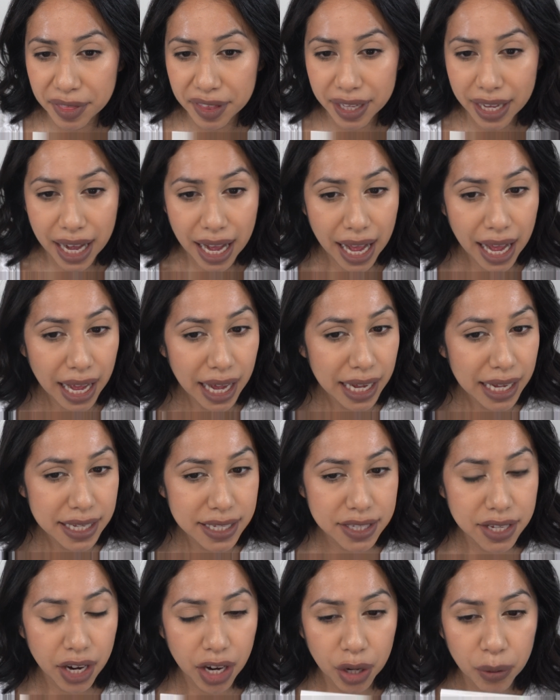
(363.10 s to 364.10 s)
the
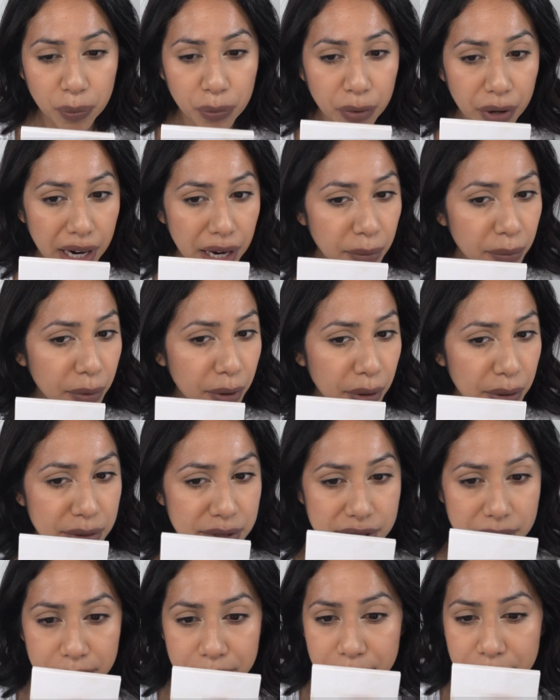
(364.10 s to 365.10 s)
eyes, our brow
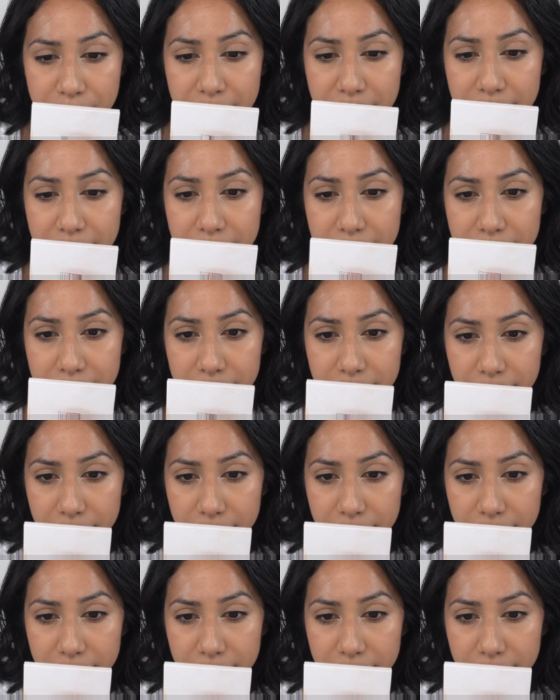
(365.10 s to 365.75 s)
bones a bit.